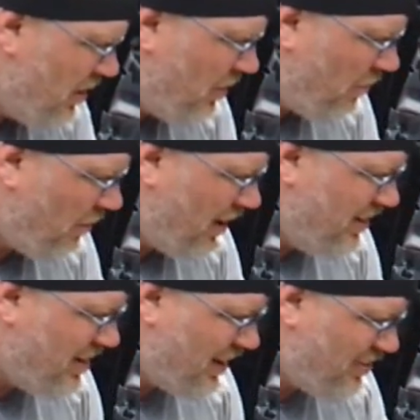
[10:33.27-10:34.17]
while you
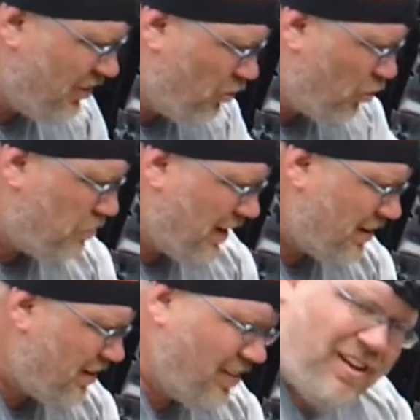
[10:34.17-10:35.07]
got your door panel
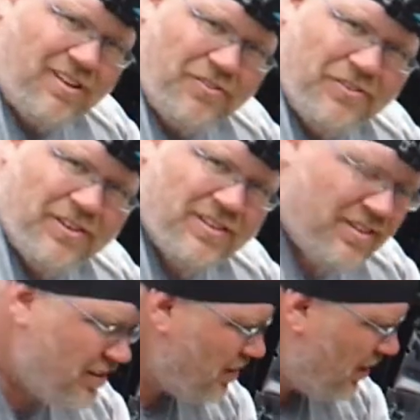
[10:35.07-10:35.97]
off
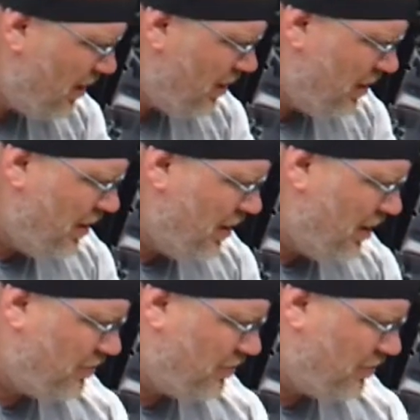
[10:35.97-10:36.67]
is